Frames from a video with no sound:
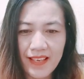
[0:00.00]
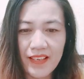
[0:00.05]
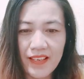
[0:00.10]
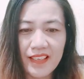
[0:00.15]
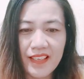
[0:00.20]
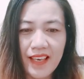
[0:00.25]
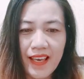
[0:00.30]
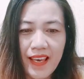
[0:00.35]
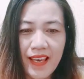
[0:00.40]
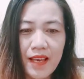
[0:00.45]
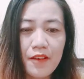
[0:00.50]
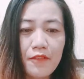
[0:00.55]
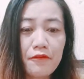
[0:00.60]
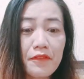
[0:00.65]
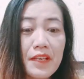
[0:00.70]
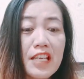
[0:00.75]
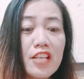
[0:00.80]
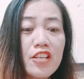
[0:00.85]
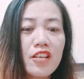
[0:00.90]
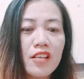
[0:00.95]
Okay,
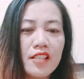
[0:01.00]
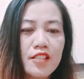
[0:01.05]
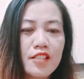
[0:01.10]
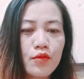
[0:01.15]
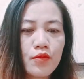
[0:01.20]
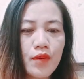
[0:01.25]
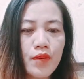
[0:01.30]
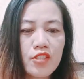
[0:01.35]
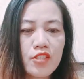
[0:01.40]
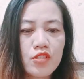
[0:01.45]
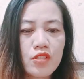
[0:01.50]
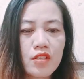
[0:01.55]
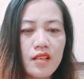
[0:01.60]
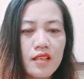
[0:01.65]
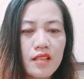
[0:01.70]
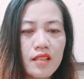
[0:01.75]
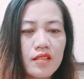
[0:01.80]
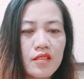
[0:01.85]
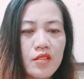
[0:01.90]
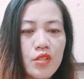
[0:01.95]
phenols, which
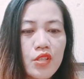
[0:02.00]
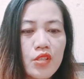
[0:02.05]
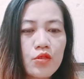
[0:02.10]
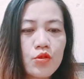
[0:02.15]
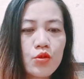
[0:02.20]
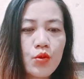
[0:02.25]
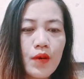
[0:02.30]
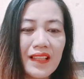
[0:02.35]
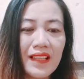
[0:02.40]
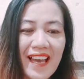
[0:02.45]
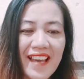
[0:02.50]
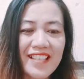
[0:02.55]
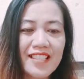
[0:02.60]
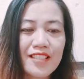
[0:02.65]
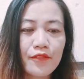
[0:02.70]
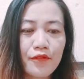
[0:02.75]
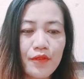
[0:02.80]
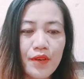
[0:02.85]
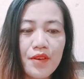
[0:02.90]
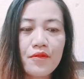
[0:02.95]
neutralize
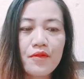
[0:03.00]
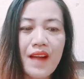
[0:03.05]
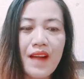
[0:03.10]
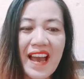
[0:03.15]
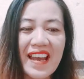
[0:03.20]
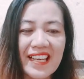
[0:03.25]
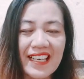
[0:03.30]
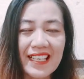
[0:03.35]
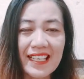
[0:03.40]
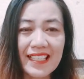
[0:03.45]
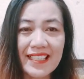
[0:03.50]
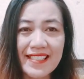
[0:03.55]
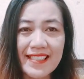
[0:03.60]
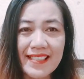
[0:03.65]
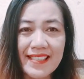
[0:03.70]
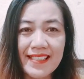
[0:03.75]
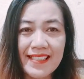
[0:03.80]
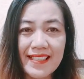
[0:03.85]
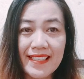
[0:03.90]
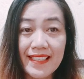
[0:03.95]
free
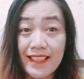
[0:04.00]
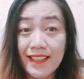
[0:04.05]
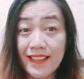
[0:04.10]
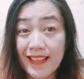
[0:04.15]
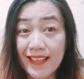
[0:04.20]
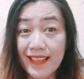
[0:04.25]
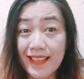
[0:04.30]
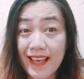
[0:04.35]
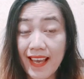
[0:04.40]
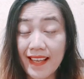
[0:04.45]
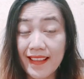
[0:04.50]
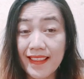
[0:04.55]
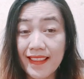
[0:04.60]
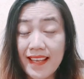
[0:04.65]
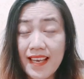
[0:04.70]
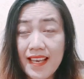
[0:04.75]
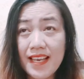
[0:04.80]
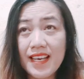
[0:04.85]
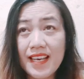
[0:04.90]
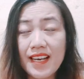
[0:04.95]
radicals. Again,
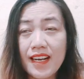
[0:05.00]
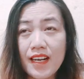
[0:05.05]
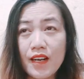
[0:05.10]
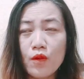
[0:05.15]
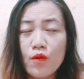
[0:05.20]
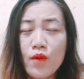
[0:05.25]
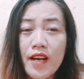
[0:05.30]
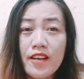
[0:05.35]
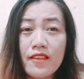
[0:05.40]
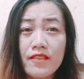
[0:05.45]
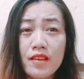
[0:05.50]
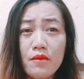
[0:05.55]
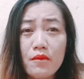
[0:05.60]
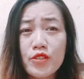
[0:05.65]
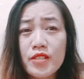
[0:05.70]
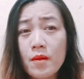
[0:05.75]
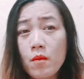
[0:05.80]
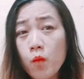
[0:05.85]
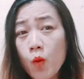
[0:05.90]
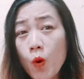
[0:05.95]
one of the
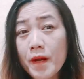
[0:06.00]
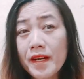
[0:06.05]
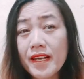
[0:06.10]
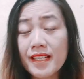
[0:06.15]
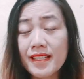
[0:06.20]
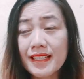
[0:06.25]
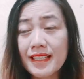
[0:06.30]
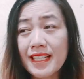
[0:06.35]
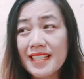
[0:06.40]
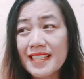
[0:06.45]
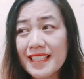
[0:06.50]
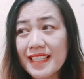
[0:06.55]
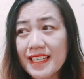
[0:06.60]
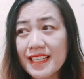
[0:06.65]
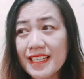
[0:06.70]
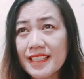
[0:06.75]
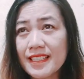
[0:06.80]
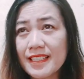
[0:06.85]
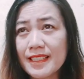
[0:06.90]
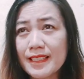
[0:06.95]
most important
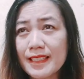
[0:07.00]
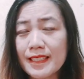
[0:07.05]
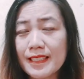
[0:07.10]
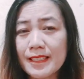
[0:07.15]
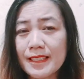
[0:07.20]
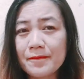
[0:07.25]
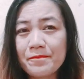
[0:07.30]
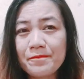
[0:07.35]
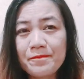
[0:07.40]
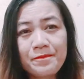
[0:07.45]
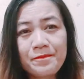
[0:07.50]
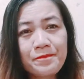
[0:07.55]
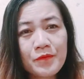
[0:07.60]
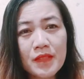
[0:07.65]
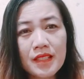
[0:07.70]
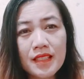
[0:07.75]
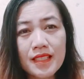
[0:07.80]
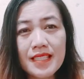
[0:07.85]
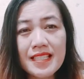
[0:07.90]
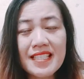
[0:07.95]

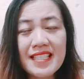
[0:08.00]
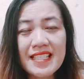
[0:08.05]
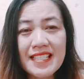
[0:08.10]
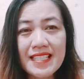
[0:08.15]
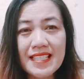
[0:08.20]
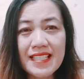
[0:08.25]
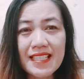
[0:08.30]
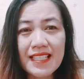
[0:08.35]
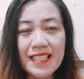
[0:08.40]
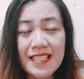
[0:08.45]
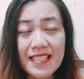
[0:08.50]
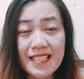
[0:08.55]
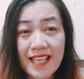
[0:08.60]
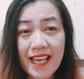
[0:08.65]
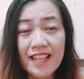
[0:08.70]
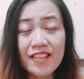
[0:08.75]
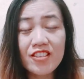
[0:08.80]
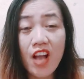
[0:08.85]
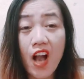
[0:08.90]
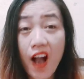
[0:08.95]

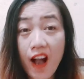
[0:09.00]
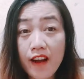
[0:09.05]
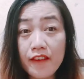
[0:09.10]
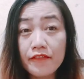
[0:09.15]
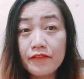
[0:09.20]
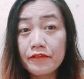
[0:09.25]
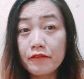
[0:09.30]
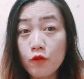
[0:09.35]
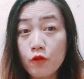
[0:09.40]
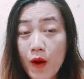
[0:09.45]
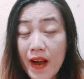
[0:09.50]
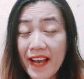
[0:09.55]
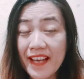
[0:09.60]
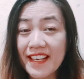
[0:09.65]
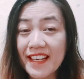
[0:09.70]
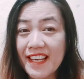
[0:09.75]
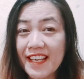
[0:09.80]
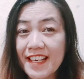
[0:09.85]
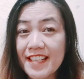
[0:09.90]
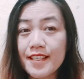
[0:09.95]
content of wine
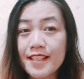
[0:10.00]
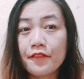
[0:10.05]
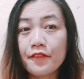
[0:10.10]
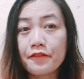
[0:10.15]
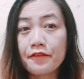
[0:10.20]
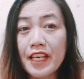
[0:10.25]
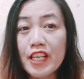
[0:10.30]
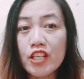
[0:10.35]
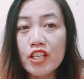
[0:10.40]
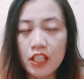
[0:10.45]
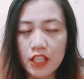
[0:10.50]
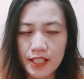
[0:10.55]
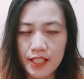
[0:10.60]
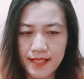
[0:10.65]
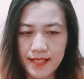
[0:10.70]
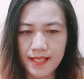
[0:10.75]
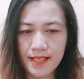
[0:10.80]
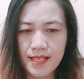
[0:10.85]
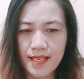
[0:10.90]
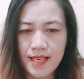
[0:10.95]
is
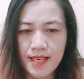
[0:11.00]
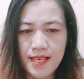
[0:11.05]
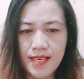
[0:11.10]
phenols.